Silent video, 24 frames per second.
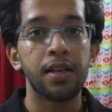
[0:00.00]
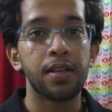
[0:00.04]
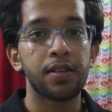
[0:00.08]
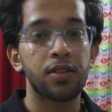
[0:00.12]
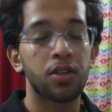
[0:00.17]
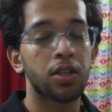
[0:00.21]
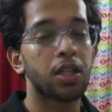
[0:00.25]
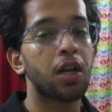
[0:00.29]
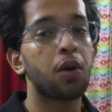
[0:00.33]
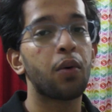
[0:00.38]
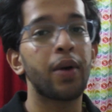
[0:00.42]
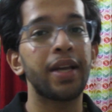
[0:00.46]

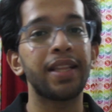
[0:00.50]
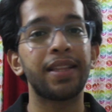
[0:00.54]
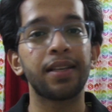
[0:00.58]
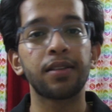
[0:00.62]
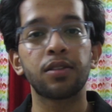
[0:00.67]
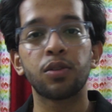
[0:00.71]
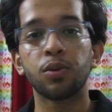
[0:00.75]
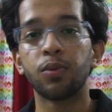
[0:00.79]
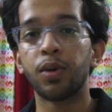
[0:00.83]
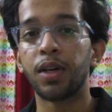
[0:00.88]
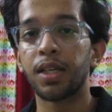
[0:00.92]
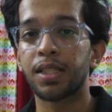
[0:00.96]
So the way
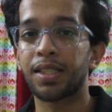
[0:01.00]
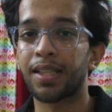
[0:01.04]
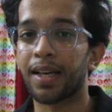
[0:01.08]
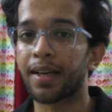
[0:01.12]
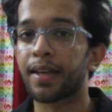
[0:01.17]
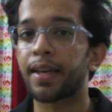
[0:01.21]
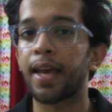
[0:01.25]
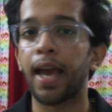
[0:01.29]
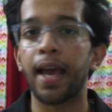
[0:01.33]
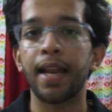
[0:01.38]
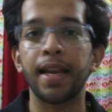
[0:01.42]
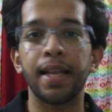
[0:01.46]
this works
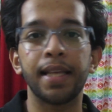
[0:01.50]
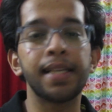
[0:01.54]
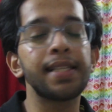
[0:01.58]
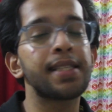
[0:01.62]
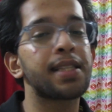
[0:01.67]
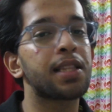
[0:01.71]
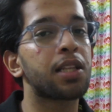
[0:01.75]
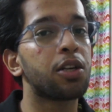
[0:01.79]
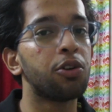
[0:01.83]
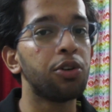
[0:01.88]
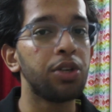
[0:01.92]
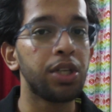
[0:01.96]
again
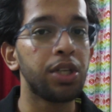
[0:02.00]
is through